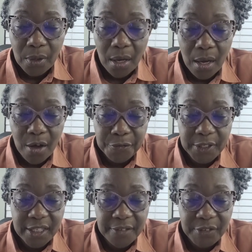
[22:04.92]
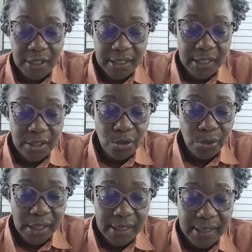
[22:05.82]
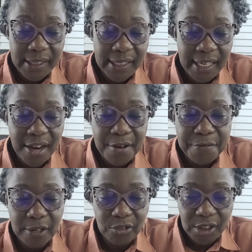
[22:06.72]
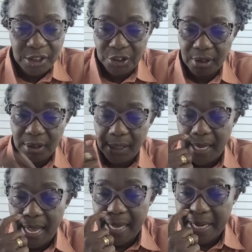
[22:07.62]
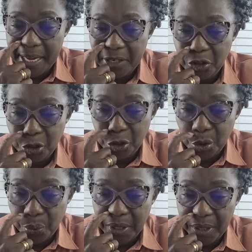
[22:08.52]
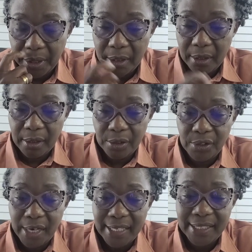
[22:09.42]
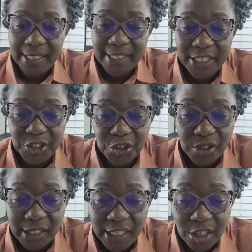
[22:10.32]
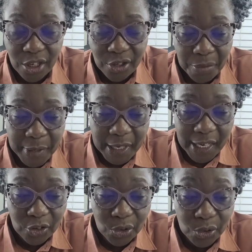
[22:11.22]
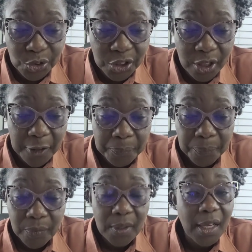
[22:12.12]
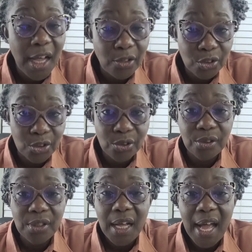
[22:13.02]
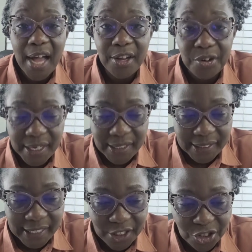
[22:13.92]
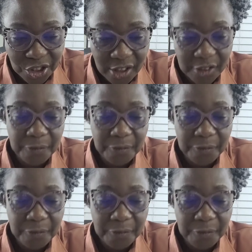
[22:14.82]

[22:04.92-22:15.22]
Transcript: of Stevenson Holistic Care Foundation, an NGO with the United Nations Economic and Social Council accreditation.